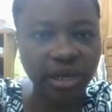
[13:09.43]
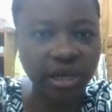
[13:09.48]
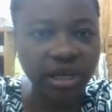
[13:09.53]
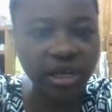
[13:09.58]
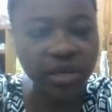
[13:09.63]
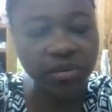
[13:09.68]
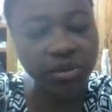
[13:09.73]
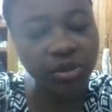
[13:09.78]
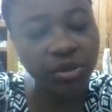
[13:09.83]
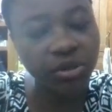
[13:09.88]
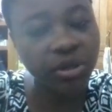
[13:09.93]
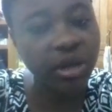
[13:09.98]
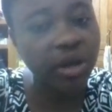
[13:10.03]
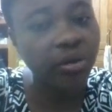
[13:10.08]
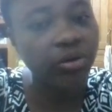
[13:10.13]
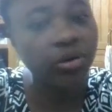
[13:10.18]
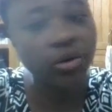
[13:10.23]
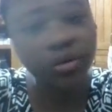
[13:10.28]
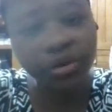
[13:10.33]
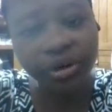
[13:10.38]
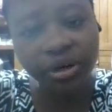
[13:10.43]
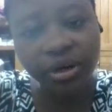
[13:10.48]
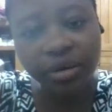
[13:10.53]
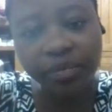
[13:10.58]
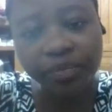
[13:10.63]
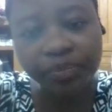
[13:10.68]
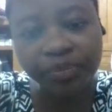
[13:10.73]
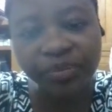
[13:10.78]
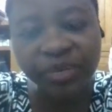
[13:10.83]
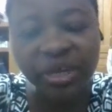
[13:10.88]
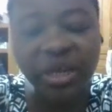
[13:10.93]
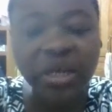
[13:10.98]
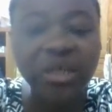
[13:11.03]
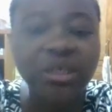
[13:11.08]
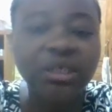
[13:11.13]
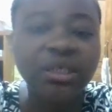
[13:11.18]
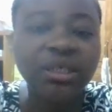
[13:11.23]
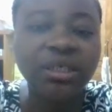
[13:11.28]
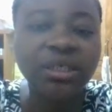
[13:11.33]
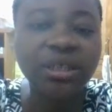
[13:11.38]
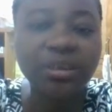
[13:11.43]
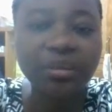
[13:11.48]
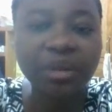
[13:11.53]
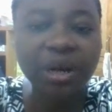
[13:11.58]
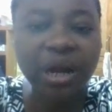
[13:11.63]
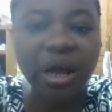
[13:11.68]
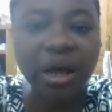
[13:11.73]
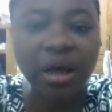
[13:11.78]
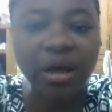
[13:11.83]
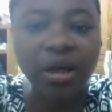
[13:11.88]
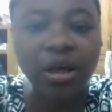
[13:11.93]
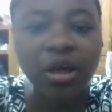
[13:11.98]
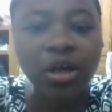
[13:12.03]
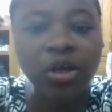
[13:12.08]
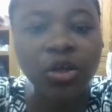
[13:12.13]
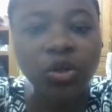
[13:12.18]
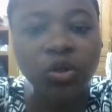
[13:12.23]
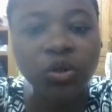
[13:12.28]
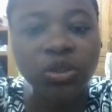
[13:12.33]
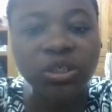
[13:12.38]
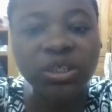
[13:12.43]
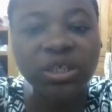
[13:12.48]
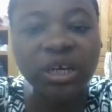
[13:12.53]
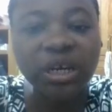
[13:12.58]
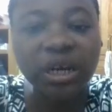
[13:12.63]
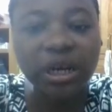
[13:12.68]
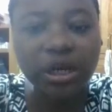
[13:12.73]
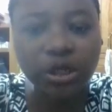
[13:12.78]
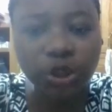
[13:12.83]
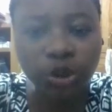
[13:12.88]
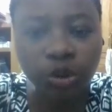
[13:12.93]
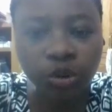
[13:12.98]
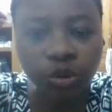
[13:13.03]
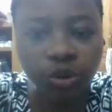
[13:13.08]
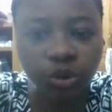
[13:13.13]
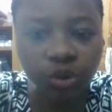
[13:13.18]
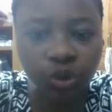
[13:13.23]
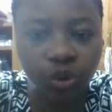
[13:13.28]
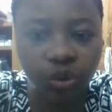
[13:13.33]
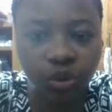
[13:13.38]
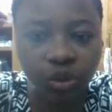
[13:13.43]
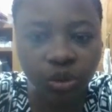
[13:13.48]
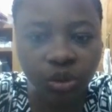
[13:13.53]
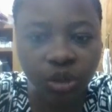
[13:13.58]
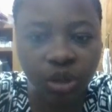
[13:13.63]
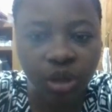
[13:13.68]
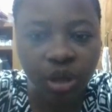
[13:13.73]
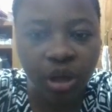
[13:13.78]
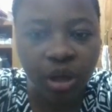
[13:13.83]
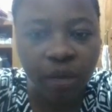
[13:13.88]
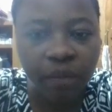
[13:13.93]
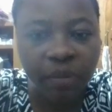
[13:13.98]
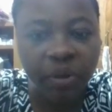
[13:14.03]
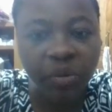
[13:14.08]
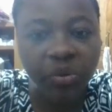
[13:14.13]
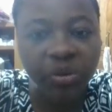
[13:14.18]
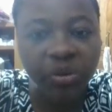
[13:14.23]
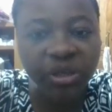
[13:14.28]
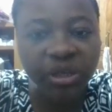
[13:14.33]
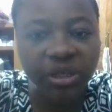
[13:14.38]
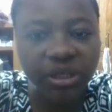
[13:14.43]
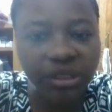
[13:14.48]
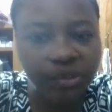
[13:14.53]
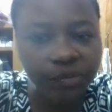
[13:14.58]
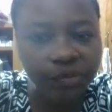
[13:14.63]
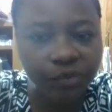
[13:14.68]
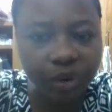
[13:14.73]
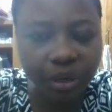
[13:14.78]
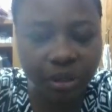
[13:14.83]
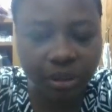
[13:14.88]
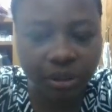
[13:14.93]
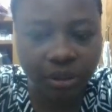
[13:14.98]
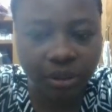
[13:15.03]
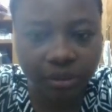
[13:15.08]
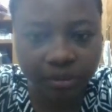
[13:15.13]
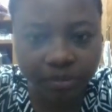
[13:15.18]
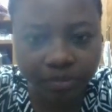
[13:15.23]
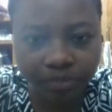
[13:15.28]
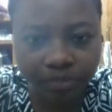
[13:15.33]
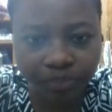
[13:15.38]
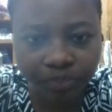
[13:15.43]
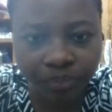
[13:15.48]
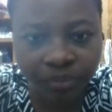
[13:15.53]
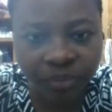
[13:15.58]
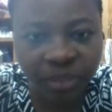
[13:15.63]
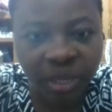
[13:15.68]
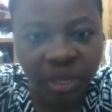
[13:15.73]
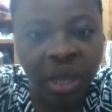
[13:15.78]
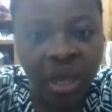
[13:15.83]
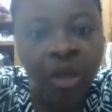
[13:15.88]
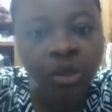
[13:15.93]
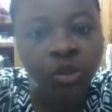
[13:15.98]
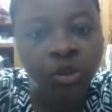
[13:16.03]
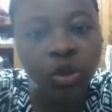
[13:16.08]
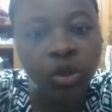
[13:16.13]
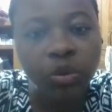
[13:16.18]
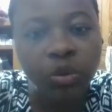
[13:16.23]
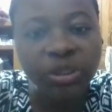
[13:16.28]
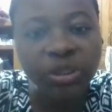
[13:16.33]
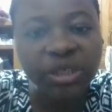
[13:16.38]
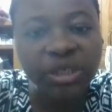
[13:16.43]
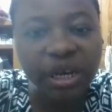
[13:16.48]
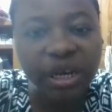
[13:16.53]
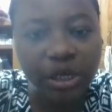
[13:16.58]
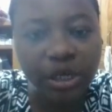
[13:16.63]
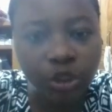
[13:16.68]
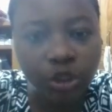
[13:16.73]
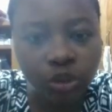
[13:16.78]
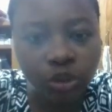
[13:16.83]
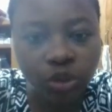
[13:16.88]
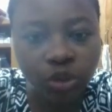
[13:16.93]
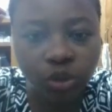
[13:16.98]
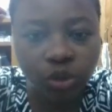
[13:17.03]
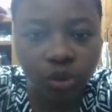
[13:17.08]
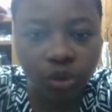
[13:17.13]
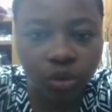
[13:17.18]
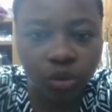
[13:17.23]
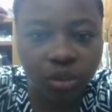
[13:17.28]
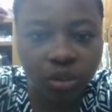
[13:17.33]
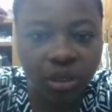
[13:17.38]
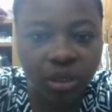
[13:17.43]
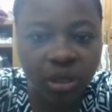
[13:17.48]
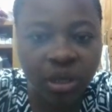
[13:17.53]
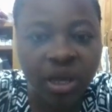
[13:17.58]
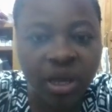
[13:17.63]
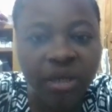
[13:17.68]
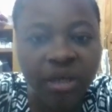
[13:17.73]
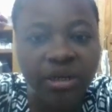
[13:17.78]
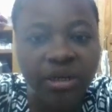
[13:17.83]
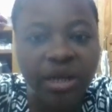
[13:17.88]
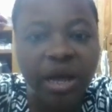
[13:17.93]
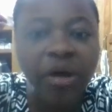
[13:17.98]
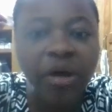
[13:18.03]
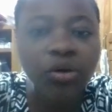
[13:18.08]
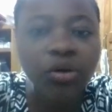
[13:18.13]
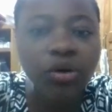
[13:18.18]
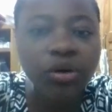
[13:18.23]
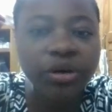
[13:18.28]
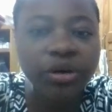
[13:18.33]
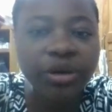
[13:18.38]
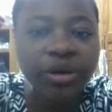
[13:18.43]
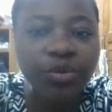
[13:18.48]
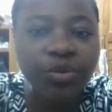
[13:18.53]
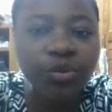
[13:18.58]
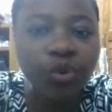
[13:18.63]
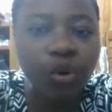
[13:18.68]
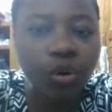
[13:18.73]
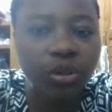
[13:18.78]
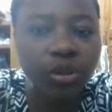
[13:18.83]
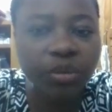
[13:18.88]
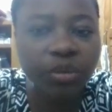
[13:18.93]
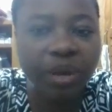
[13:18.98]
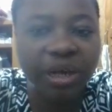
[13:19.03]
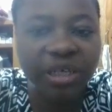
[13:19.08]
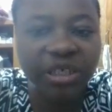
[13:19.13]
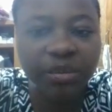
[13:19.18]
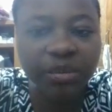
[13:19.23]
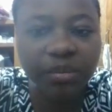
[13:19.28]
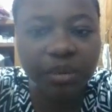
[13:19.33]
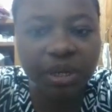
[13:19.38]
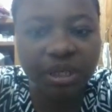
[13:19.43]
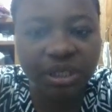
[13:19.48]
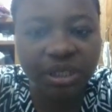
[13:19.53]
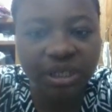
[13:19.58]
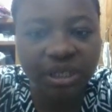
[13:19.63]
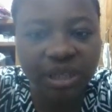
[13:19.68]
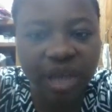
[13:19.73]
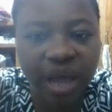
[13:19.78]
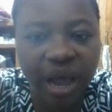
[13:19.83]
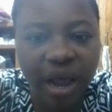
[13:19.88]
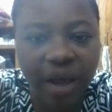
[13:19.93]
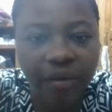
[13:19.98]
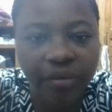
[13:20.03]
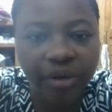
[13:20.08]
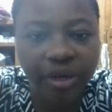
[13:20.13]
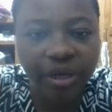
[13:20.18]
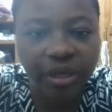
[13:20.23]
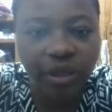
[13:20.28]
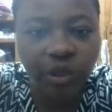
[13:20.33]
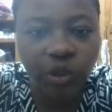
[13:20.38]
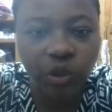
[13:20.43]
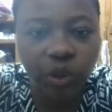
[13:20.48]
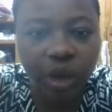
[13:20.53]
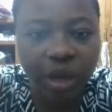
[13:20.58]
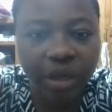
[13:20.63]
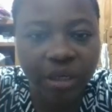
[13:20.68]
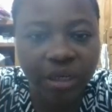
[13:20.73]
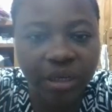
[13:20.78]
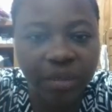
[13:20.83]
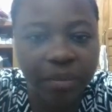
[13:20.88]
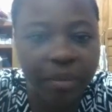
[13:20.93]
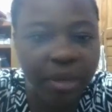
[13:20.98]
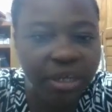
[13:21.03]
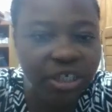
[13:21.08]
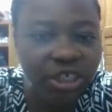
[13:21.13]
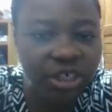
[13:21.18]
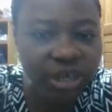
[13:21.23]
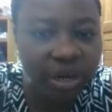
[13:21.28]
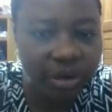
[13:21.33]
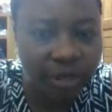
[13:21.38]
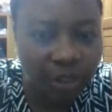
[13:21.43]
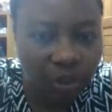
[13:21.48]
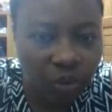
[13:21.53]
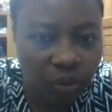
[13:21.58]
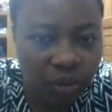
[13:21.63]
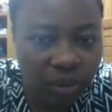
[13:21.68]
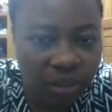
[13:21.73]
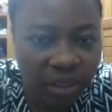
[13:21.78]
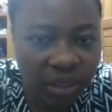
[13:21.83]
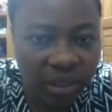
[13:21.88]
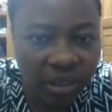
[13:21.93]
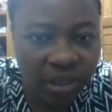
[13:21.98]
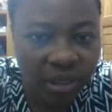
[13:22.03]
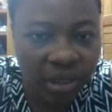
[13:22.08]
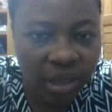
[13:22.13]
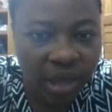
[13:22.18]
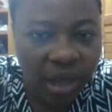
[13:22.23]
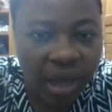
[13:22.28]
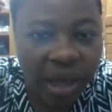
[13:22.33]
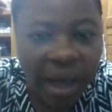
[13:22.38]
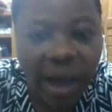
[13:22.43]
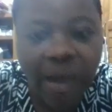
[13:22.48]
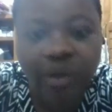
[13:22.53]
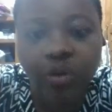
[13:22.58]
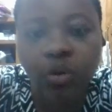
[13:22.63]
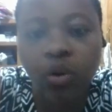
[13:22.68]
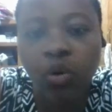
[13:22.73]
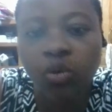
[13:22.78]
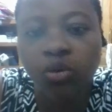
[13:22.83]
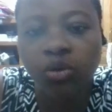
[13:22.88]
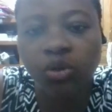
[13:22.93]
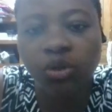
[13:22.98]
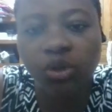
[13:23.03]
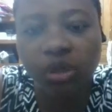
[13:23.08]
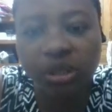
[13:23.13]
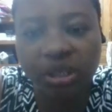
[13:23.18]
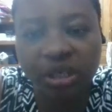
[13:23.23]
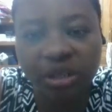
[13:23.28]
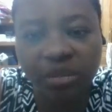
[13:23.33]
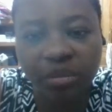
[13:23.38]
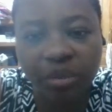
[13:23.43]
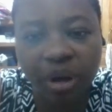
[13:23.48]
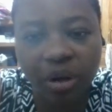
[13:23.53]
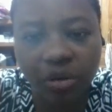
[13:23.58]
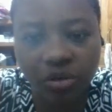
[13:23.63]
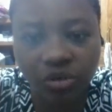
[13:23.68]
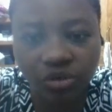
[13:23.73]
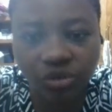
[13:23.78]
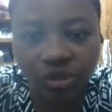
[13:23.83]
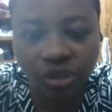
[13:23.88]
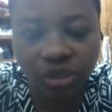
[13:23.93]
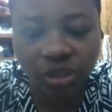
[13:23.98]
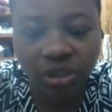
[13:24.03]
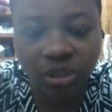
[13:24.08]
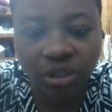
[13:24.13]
heap sort algorithm is similar to selection sort, but with a difference. So with selection sort, the algorithm works by splitting the array into an imaginary sorted and unsorted boundary.